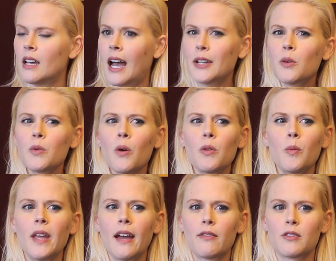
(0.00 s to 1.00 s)
I don't know that
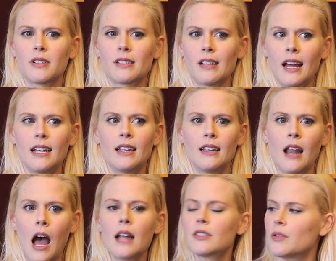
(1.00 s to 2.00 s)
we ever decided
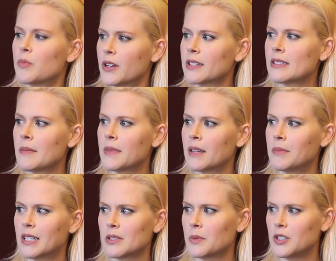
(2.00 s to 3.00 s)
not to bring something
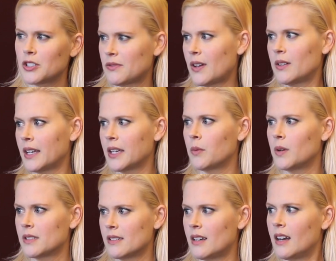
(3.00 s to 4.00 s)
because we just felt like it
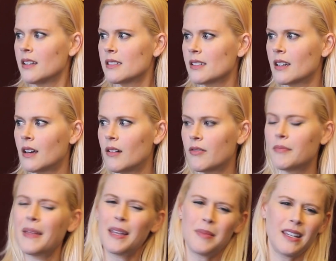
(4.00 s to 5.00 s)
wasn't us enough.
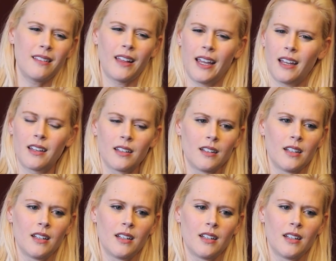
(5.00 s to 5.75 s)
Maybe, like,